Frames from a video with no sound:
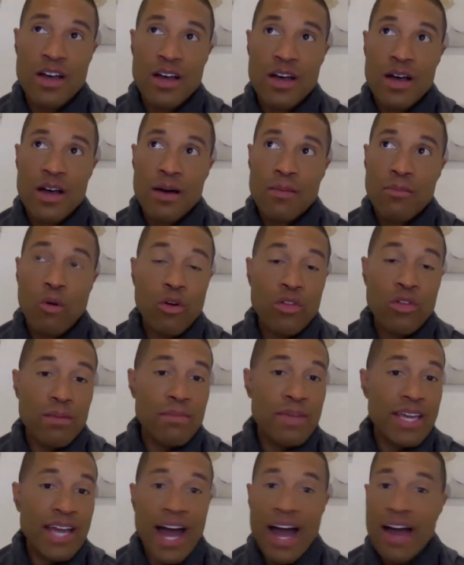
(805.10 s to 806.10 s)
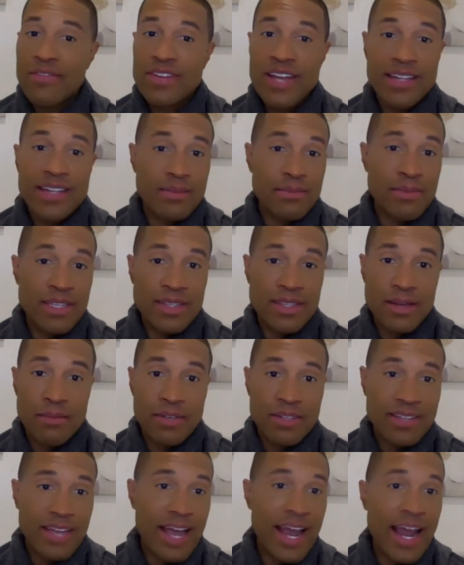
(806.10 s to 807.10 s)
more than me, I have yet to meet them,
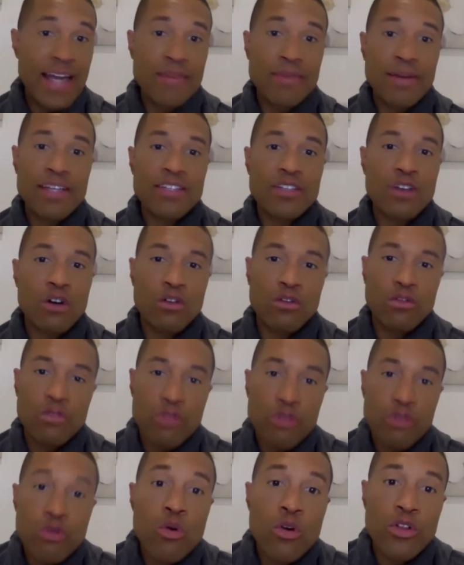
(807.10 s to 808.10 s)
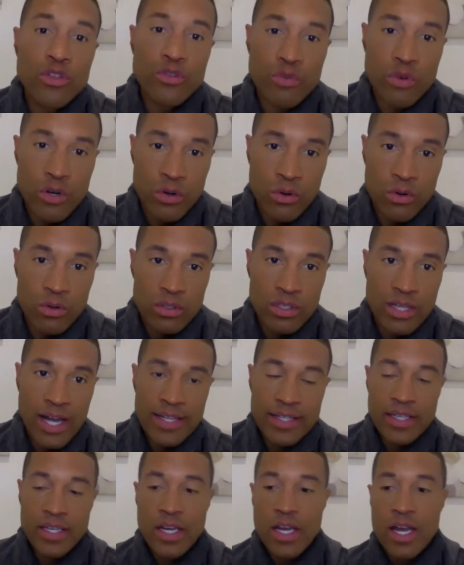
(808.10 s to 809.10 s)
because I hated myself through and through. Like,
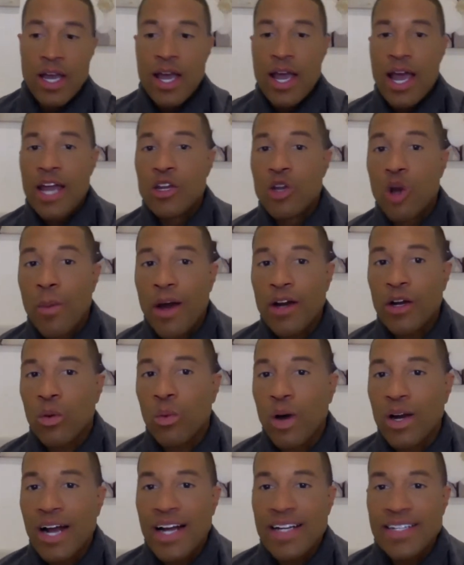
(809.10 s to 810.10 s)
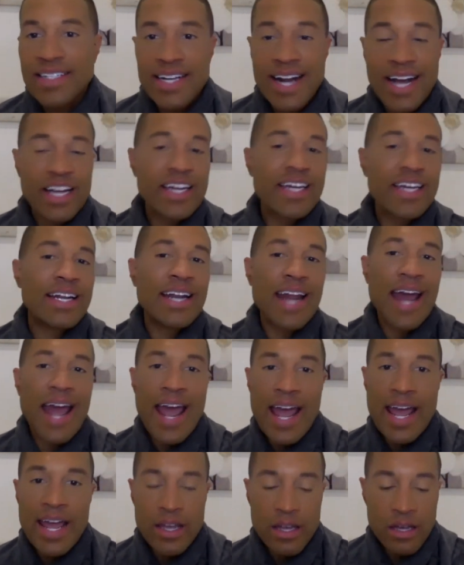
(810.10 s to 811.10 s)
and no matter what I did, I could get an
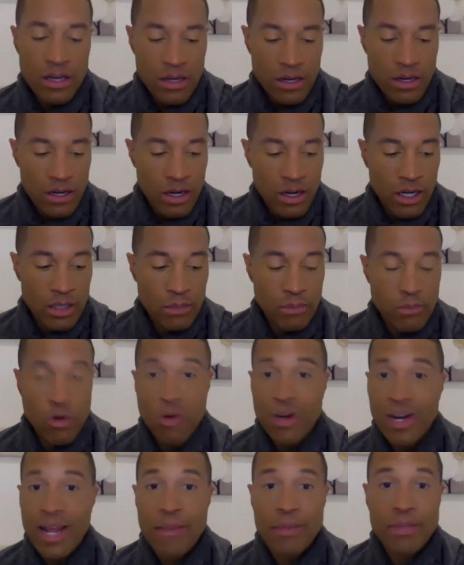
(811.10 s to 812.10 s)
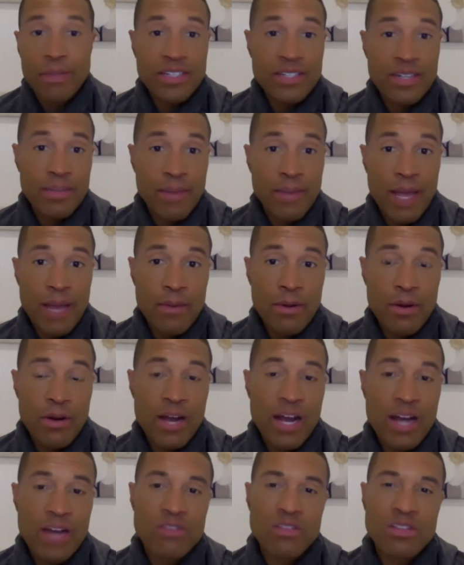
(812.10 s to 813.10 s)
A on or an A+ on a paper
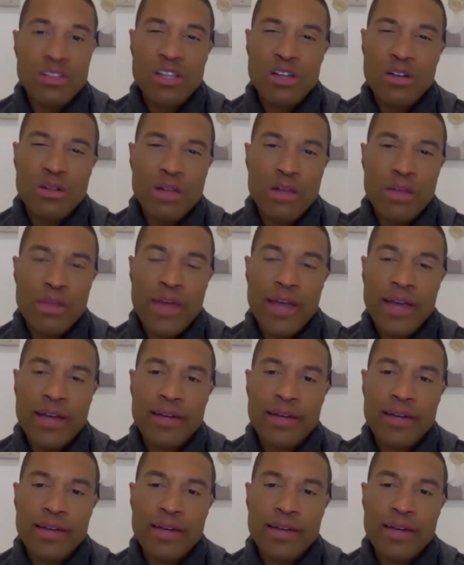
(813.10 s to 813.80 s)
and literally think,